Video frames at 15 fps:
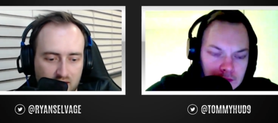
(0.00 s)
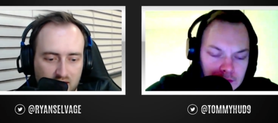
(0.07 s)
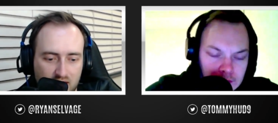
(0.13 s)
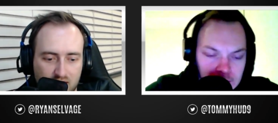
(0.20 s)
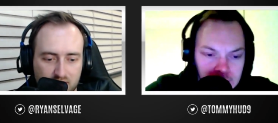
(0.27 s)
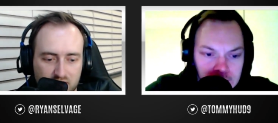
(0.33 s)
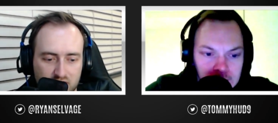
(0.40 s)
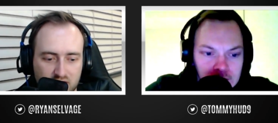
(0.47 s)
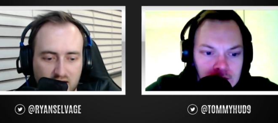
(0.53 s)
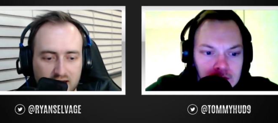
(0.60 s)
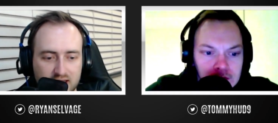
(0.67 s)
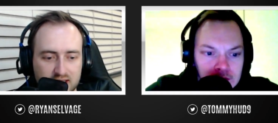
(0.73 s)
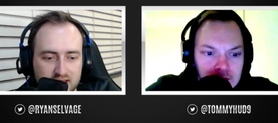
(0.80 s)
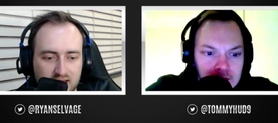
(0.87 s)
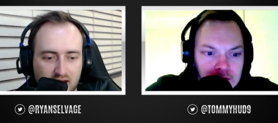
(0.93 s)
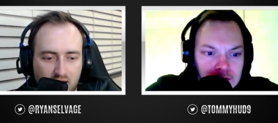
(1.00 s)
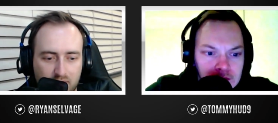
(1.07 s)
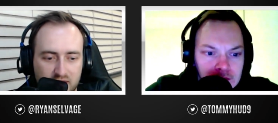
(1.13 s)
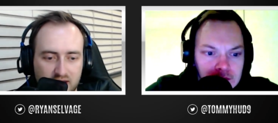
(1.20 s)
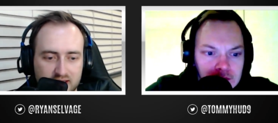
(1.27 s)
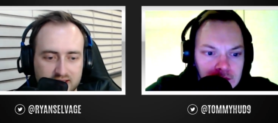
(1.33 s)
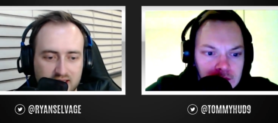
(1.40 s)
Speaker 1: um, the Dragons, yeah,
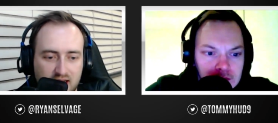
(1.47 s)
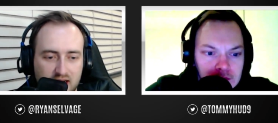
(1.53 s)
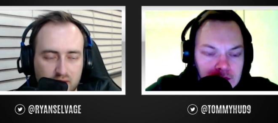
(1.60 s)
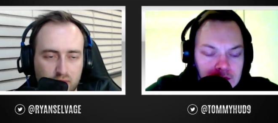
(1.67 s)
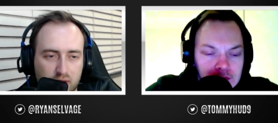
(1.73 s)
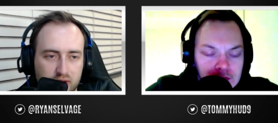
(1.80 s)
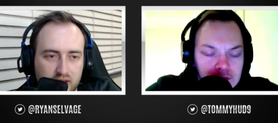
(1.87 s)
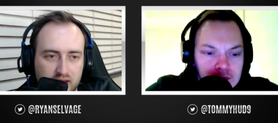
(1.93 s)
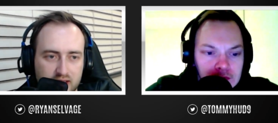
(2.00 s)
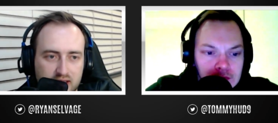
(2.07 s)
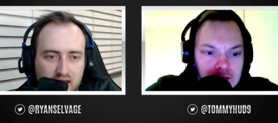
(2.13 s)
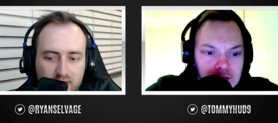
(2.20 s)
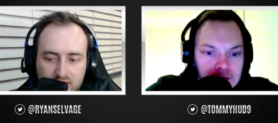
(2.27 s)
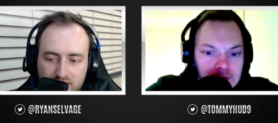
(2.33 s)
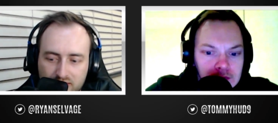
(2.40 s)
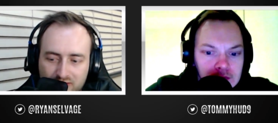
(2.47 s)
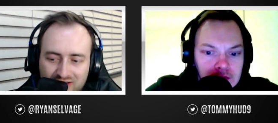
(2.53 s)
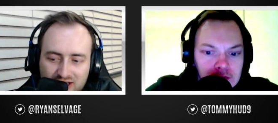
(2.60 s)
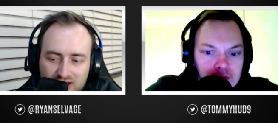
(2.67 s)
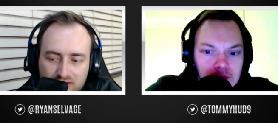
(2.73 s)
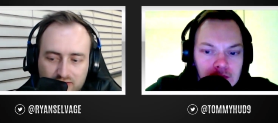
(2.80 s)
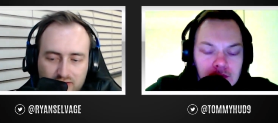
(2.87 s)
I mean, they started well the other day, but
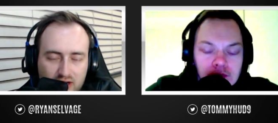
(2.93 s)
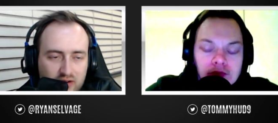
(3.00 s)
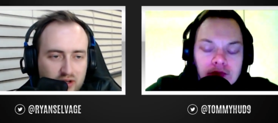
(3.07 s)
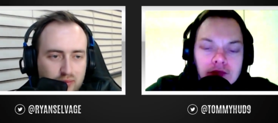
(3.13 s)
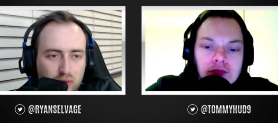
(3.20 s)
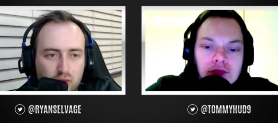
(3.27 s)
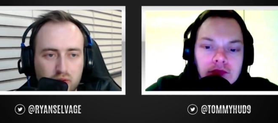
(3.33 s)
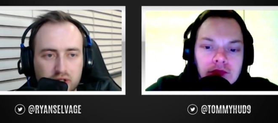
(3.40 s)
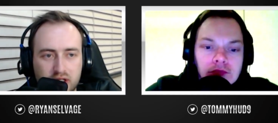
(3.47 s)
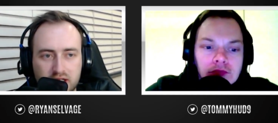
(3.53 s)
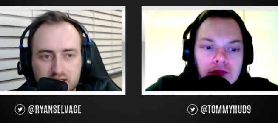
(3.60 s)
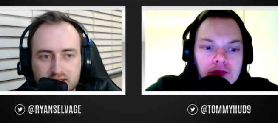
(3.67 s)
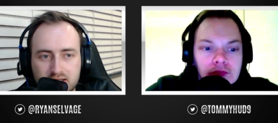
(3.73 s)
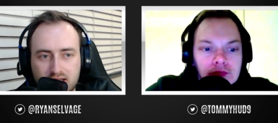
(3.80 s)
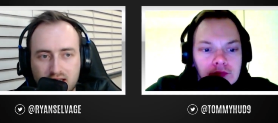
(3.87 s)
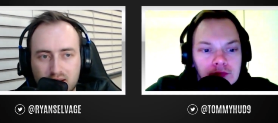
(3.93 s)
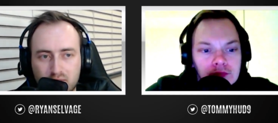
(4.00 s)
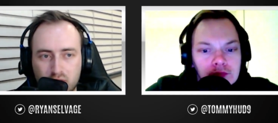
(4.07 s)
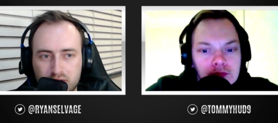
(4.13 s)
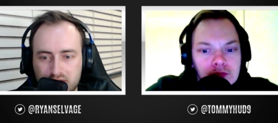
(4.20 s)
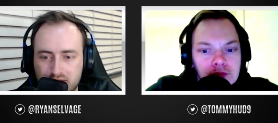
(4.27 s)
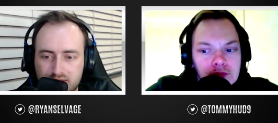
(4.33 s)
finished very poorly against the
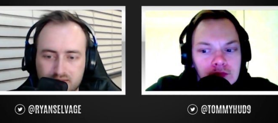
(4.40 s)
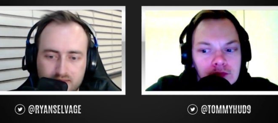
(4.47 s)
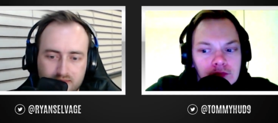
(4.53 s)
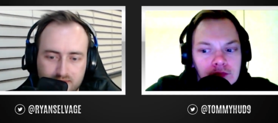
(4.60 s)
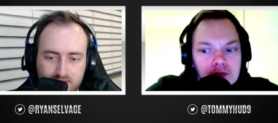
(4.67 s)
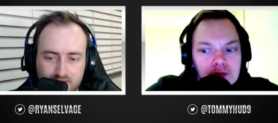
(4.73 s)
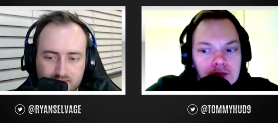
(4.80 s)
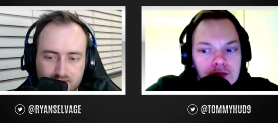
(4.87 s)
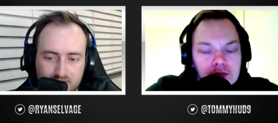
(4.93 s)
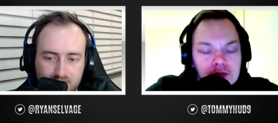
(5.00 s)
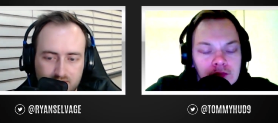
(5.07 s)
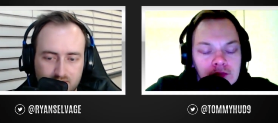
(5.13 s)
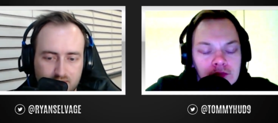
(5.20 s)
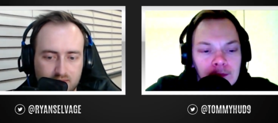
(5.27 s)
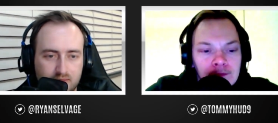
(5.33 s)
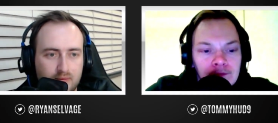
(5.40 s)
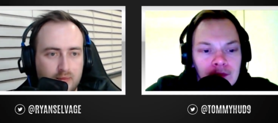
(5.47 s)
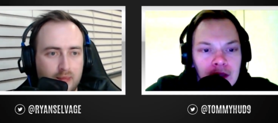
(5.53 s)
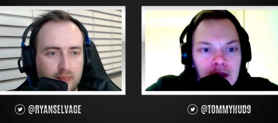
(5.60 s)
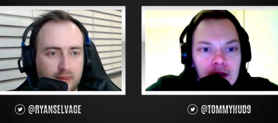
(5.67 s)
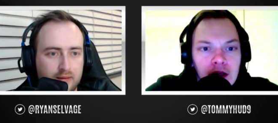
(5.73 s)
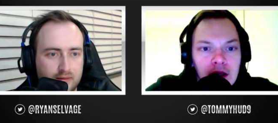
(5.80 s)
Cowboys.
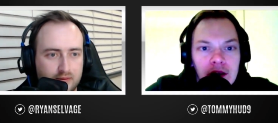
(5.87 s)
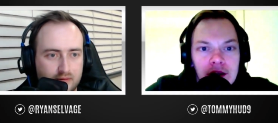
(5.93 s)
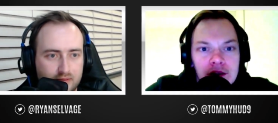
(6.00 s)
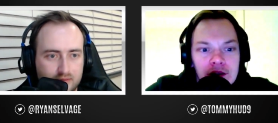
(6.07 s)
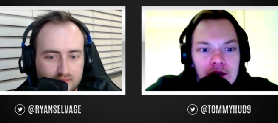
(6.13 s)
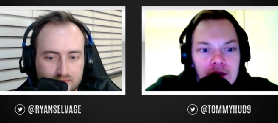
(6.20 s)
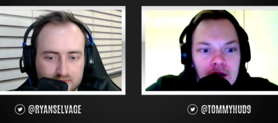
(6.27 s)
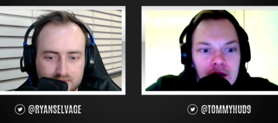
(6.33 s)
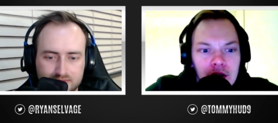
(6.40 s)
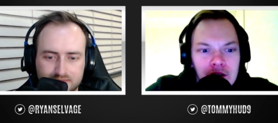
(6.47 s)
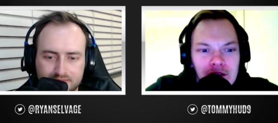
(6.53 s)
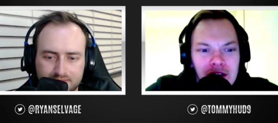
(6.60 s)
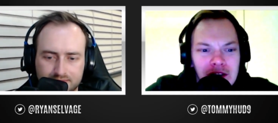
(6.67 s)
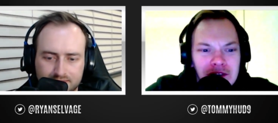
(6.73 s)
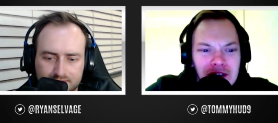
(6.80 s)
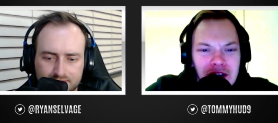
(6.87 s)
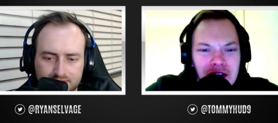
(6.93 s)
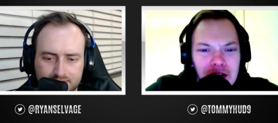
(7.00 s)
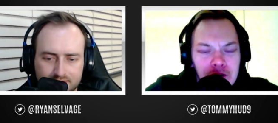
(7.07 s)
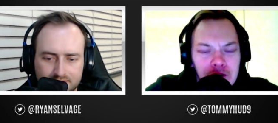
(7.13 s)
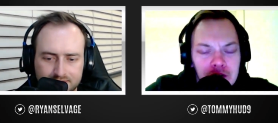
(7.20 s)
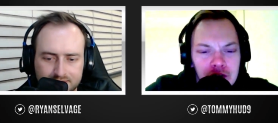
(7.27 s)
Speaker 2: Yeah, they did. And I, they've
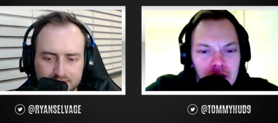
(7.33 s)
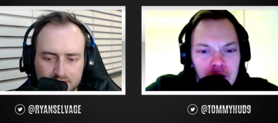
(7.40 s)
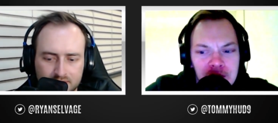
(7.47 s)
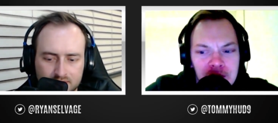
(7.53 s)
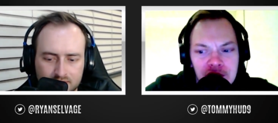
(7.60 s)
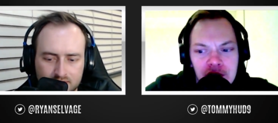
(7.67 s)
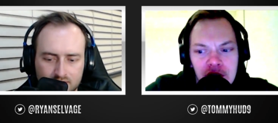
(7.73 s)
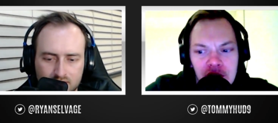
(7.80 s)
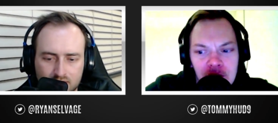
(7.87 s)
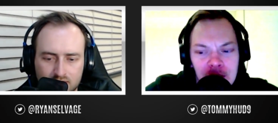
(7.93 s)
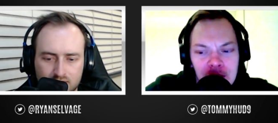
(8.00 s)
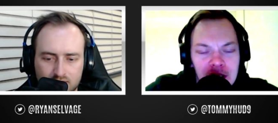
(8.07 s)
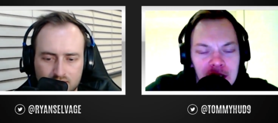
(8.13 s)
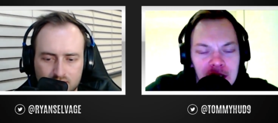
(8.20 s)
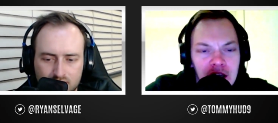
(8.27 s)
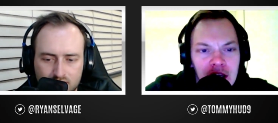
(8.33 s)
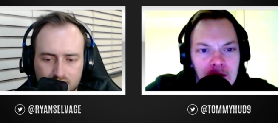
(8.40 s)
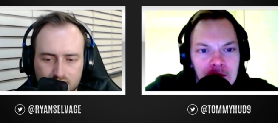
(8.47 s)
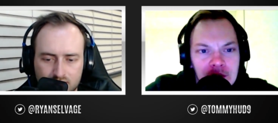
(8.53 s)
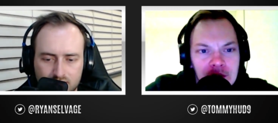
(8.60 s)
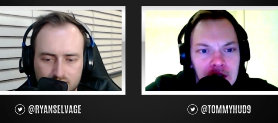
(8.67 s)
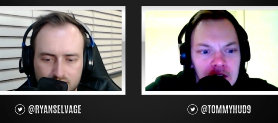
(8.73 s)
done that a few times this year. They've been in
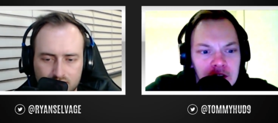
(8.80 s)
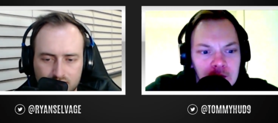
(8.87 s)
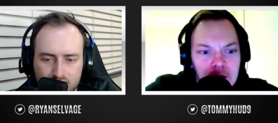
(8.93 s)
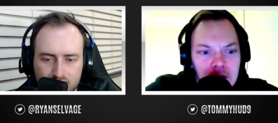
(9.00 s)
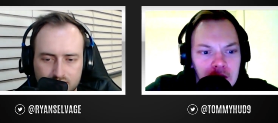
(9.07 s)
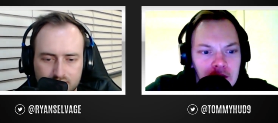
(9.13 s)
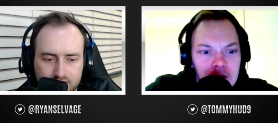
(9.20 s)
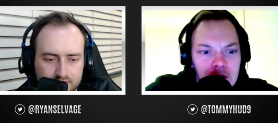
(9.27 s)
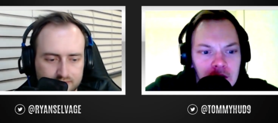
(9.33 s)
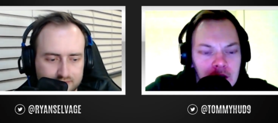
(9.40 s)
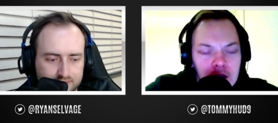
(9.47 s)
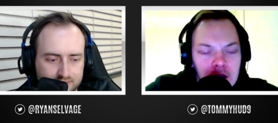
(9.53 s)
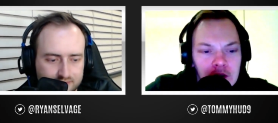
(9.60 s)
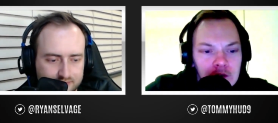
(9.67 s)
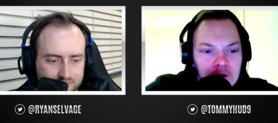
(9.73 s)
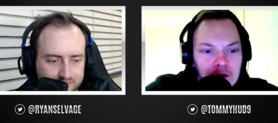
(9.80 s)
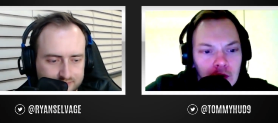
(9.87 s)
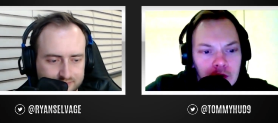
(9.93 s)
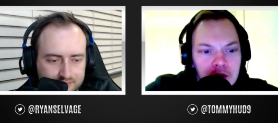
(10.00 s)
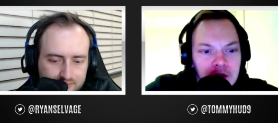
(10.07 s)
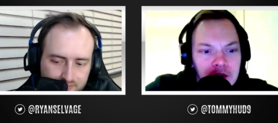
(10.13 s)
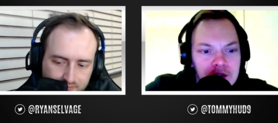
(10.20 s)
games and then just been
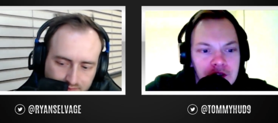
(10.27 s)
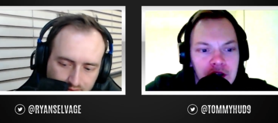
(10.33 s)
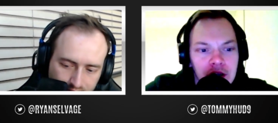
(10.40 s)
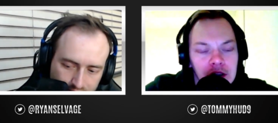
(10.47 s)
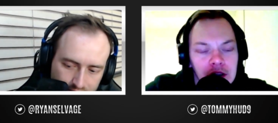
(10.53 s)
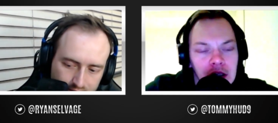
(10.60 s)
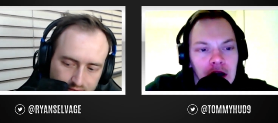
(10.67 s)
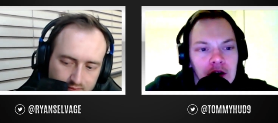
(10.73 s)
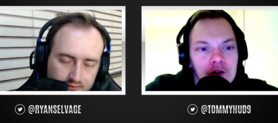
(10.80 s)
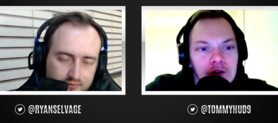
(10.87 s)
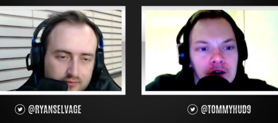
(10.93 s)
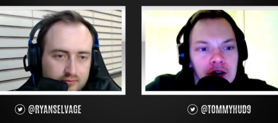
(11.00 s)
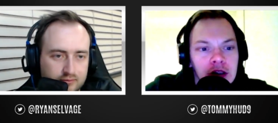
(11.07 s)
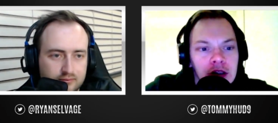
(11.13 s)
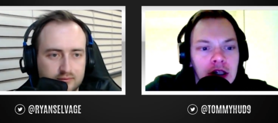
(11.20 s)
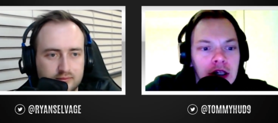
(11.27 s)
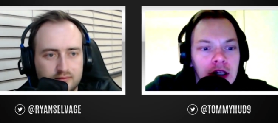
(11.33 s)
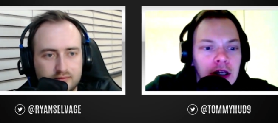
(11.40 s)
flogged in the second half. And